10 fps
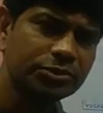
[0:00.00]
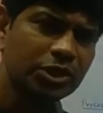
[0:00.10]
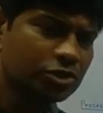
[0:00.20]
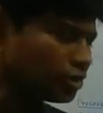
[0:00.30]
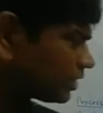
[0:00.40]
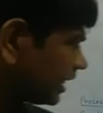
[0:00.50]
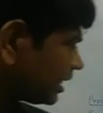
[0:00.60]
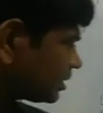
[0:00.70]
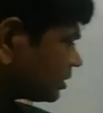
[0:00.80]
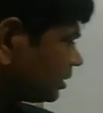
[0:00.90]
So there
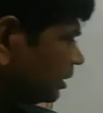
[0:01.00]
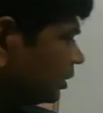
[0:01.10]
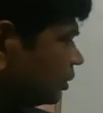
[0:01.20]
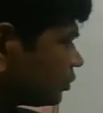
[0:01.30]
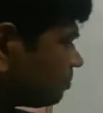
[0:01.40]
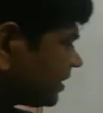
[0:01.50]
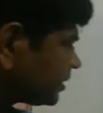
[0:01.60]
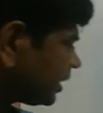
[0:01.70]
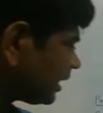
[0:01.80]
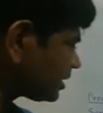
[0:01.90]
is
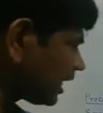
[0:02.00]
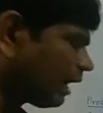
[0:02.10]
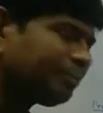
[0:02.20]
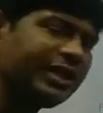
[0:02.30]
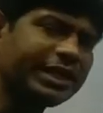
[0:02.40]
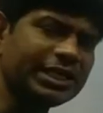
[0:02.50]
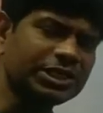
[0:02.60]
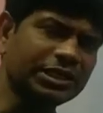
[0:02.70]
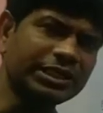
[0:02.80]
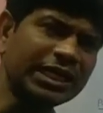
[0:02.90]
specialized
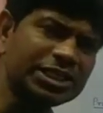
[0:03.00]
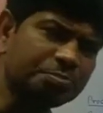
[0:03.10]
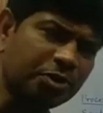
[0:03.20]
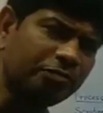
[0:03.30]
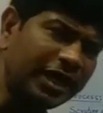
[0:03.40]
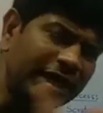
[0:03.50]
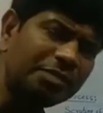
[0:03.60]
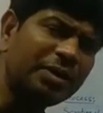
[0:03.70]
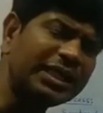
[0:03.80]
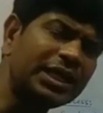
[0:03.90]
application that is provided
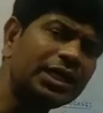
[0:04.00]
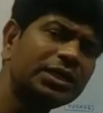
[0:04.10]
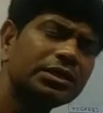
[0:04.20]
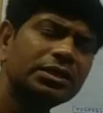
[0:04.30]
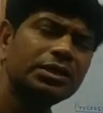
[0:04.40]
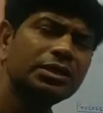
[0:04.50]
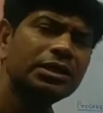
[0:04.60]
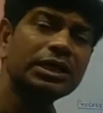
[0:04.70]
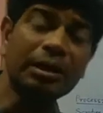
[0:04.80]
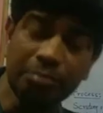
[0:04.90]
by the
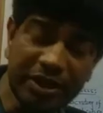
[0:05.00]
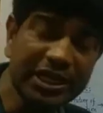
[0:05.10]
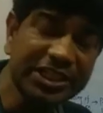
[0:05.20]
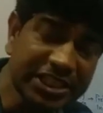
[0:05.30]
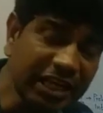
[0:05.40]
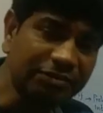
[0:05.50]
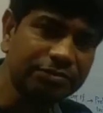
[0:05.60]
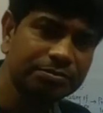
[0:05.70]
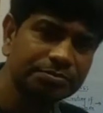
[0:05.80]
company itself,